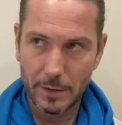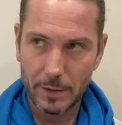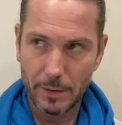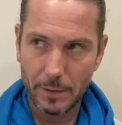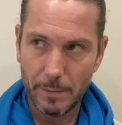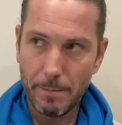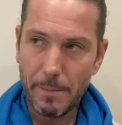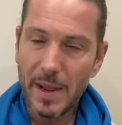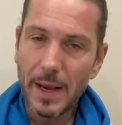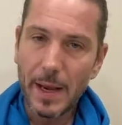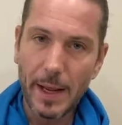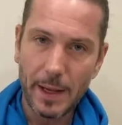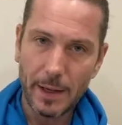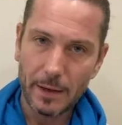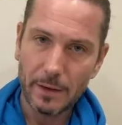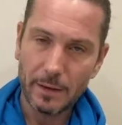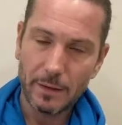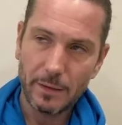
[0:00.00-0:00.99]

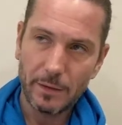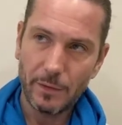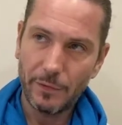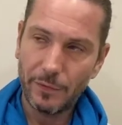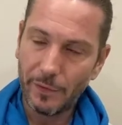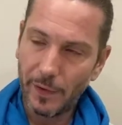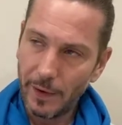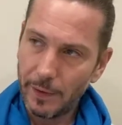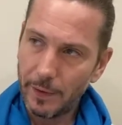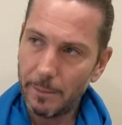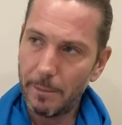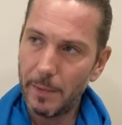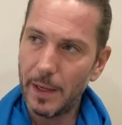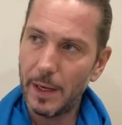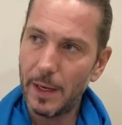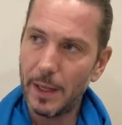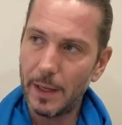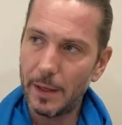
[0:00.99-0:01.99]
meaning. To find
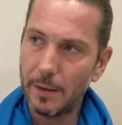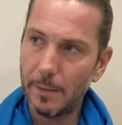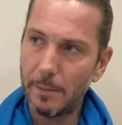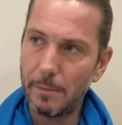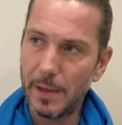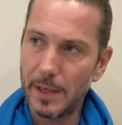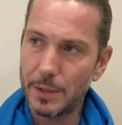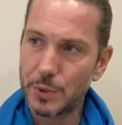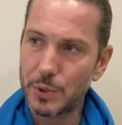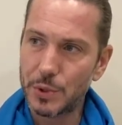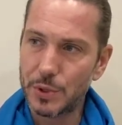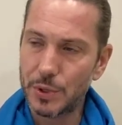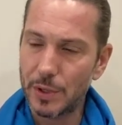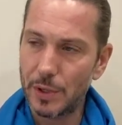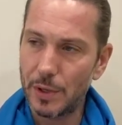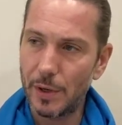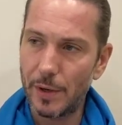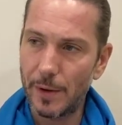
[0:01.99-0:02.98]
meaning
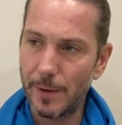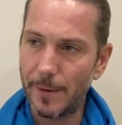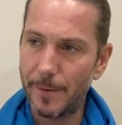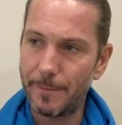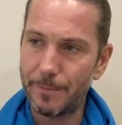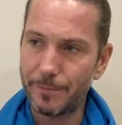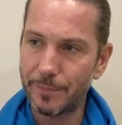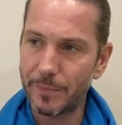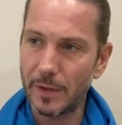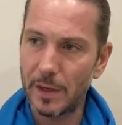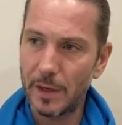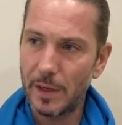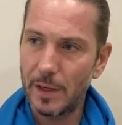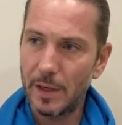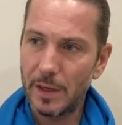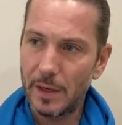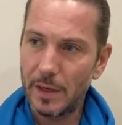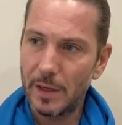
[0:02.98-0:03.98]
means
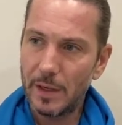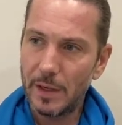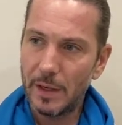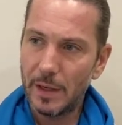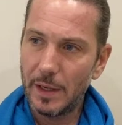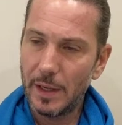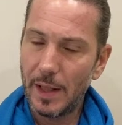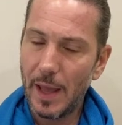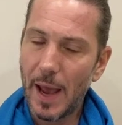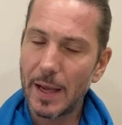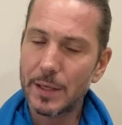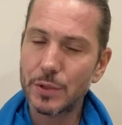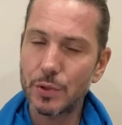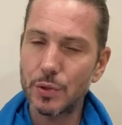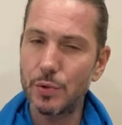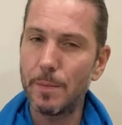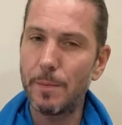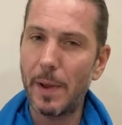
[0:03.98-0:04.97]
it has
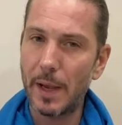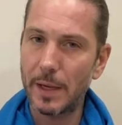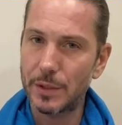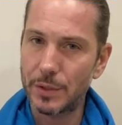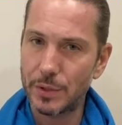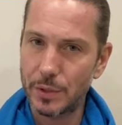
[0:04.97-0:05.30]
to make